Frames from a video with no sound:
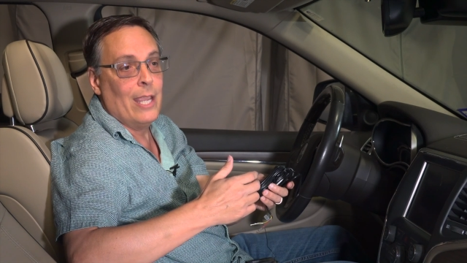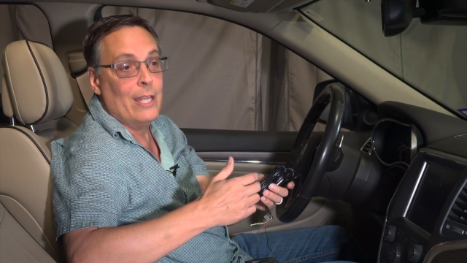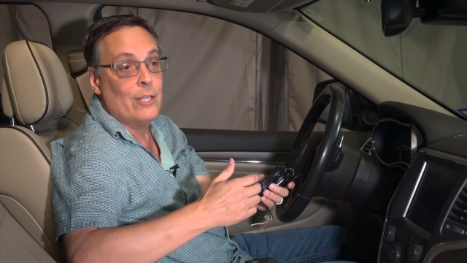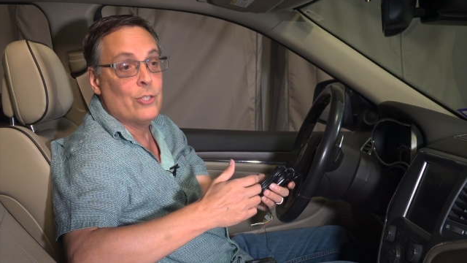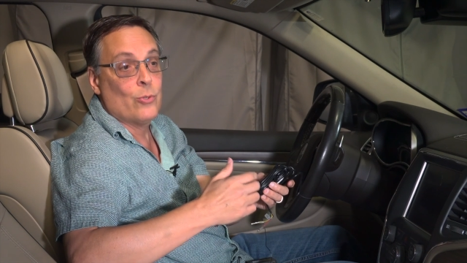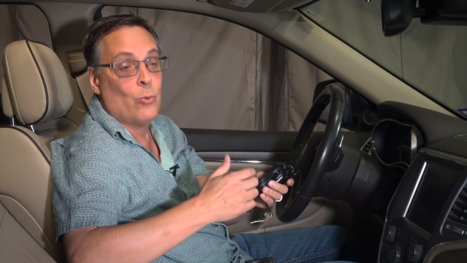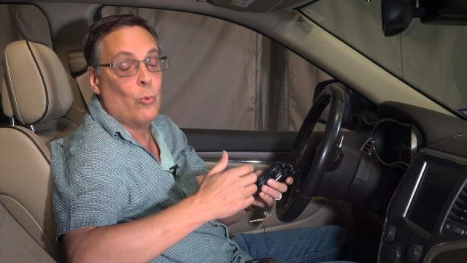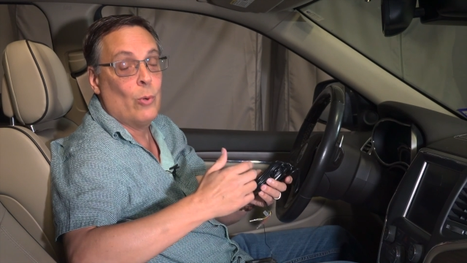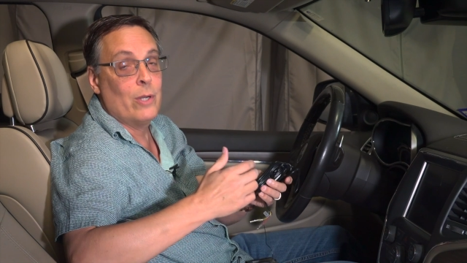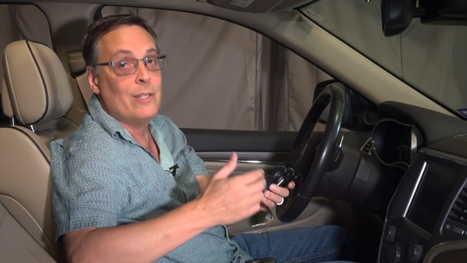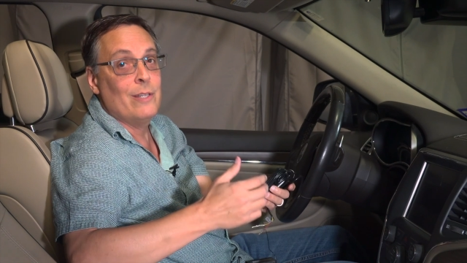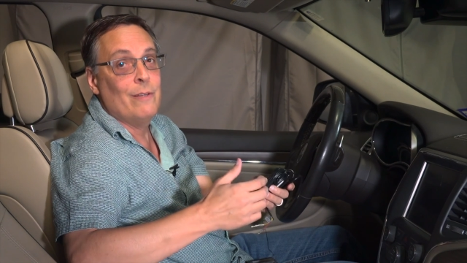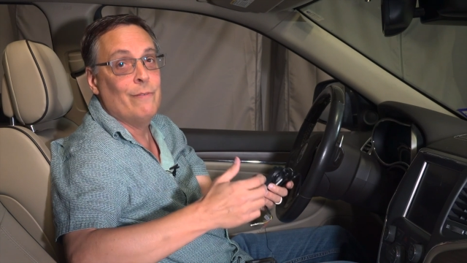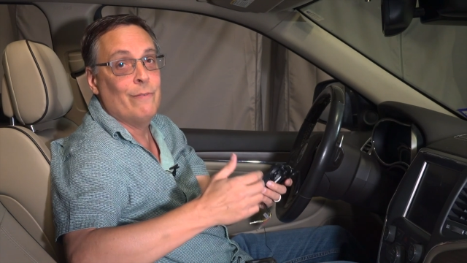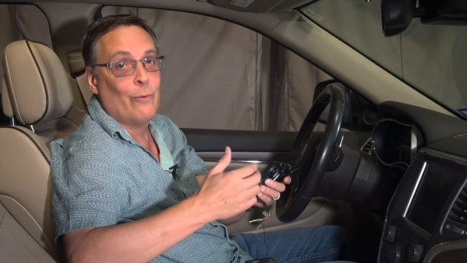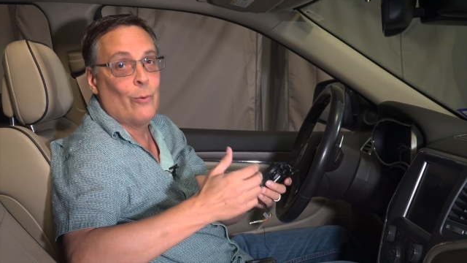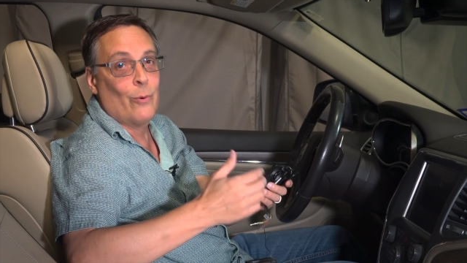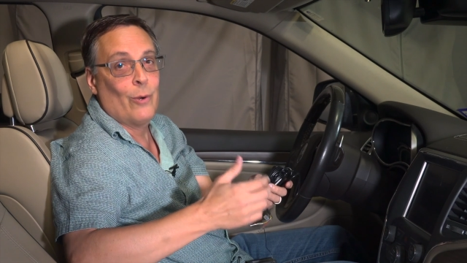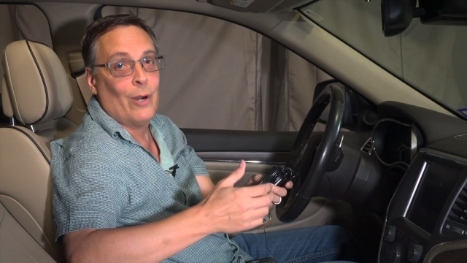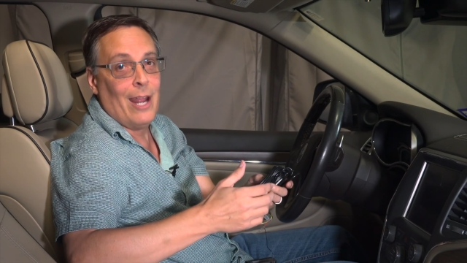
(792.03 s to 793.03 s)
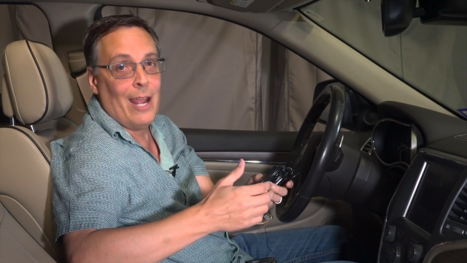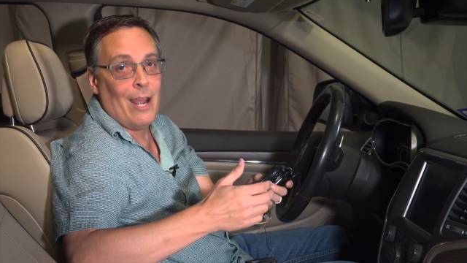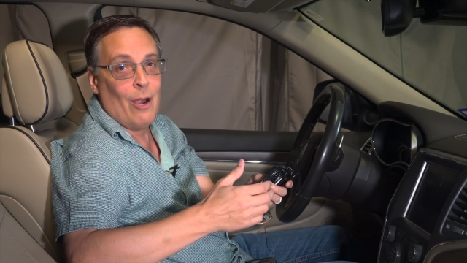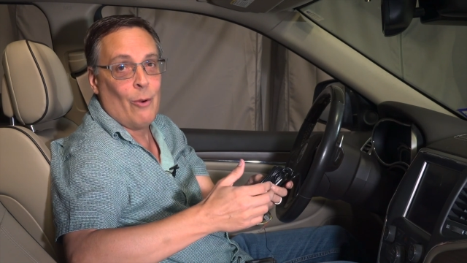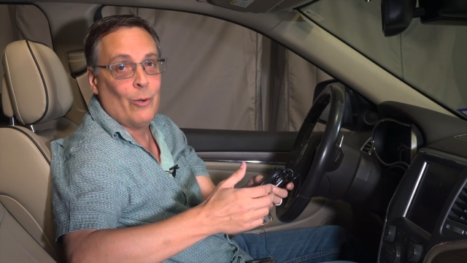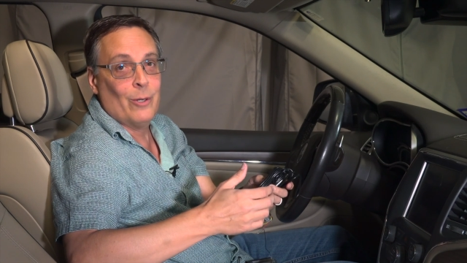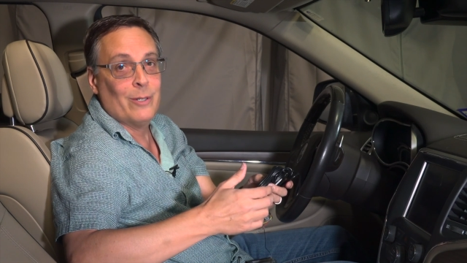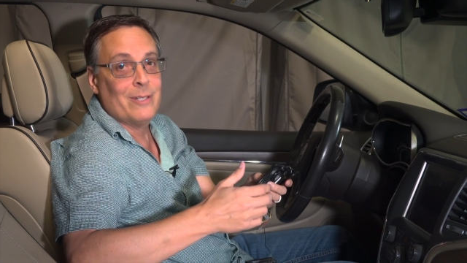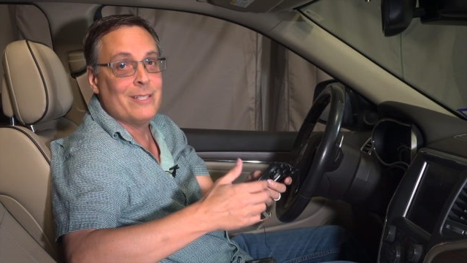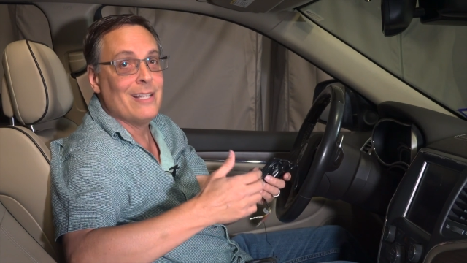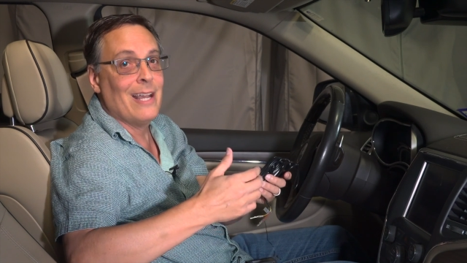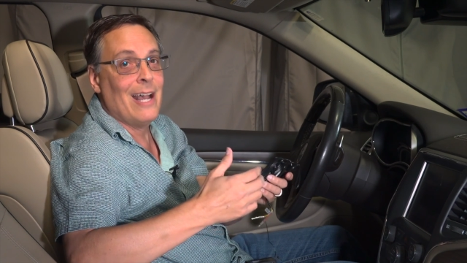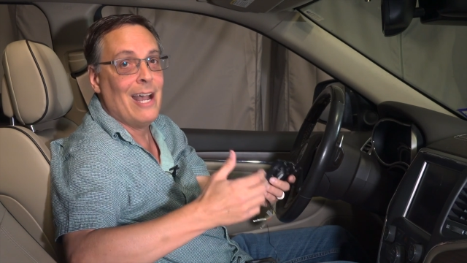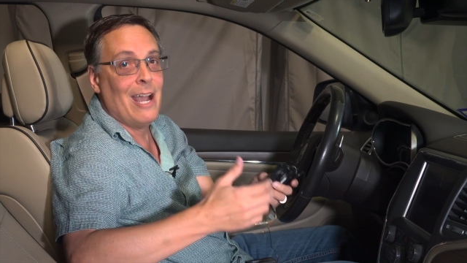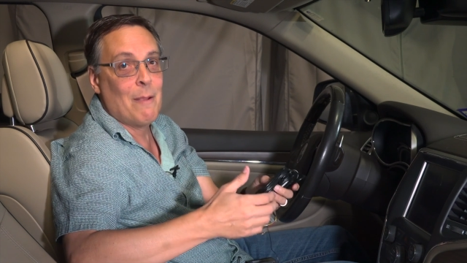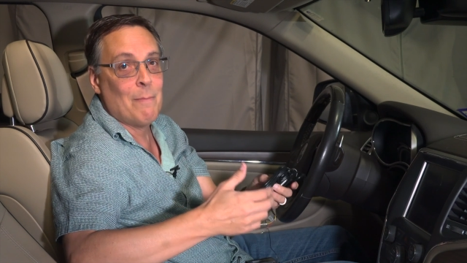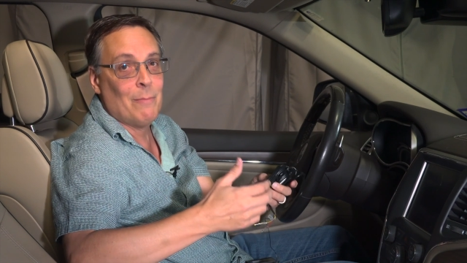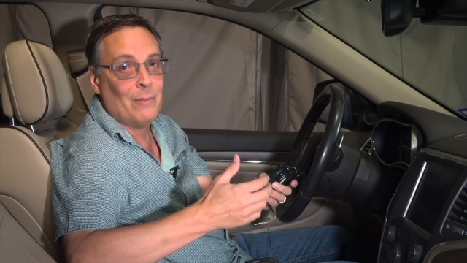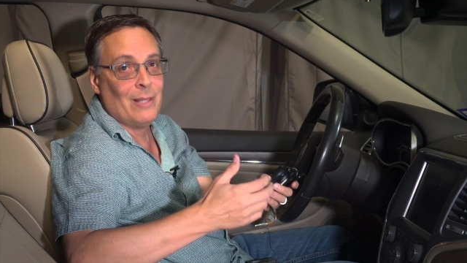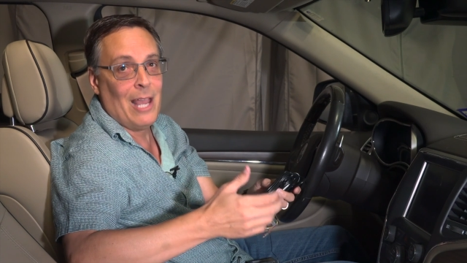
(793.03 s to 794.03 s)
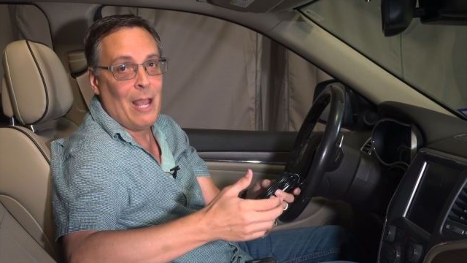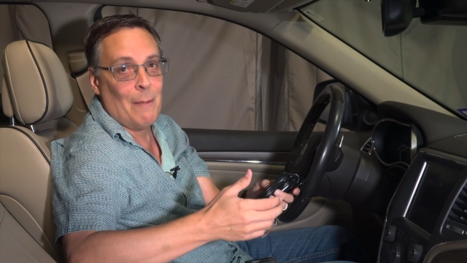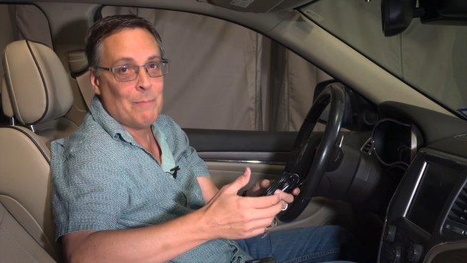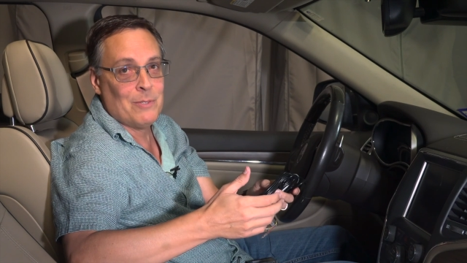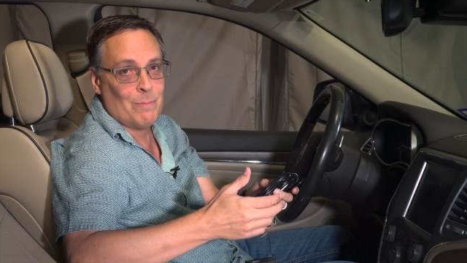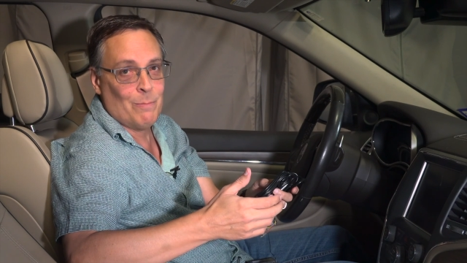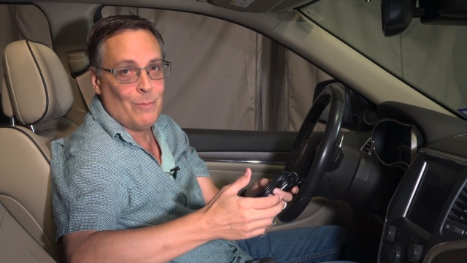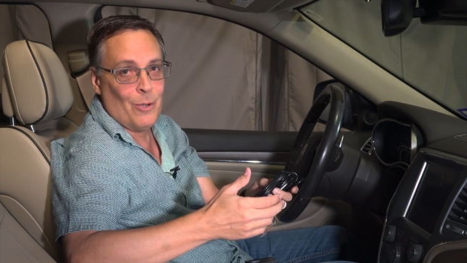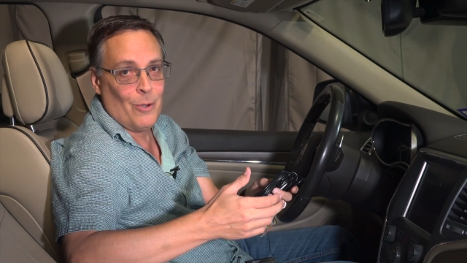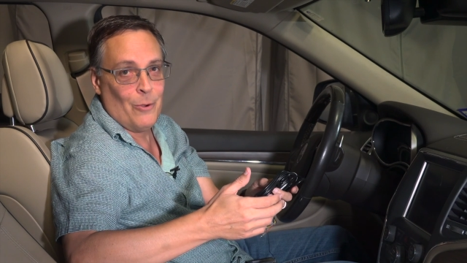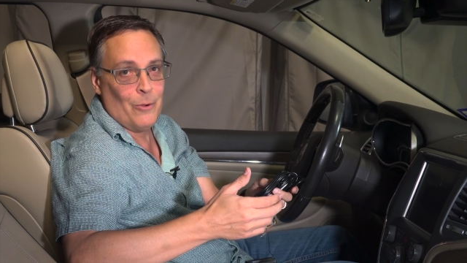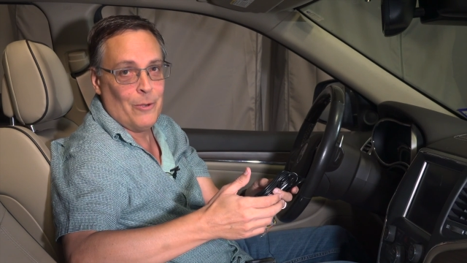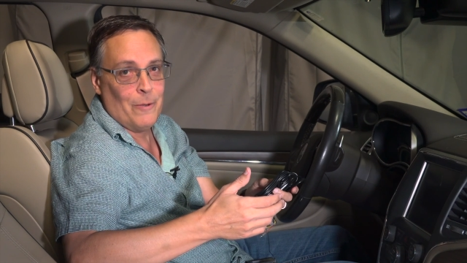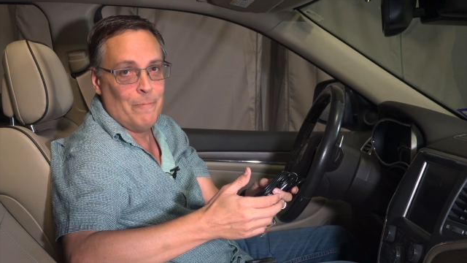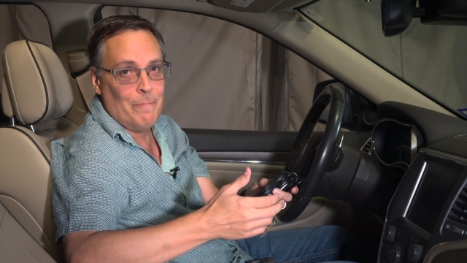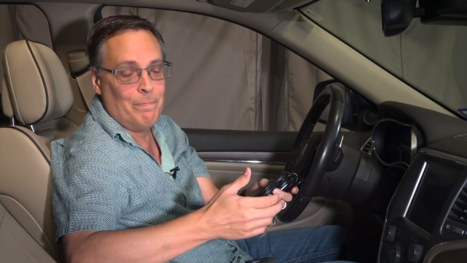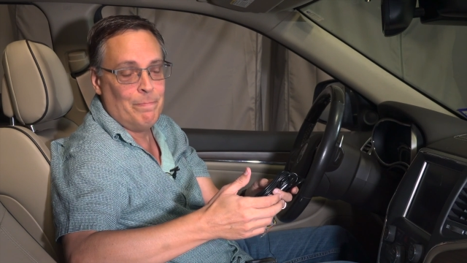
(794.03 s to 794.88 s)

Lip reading: a 24-hour time-lapse mode.